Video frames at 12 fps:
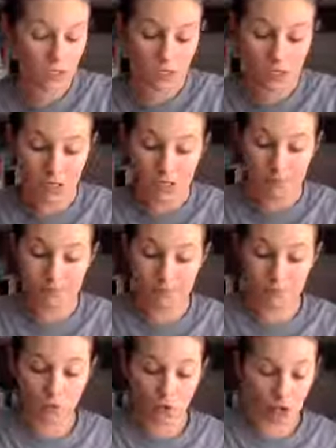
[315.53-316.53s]
on
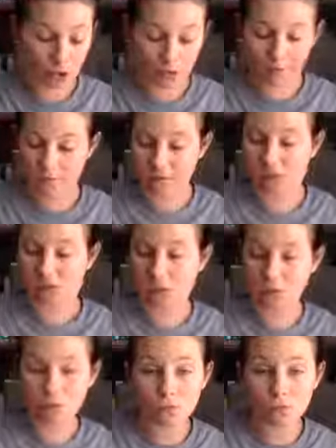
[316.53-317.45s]
top of an essential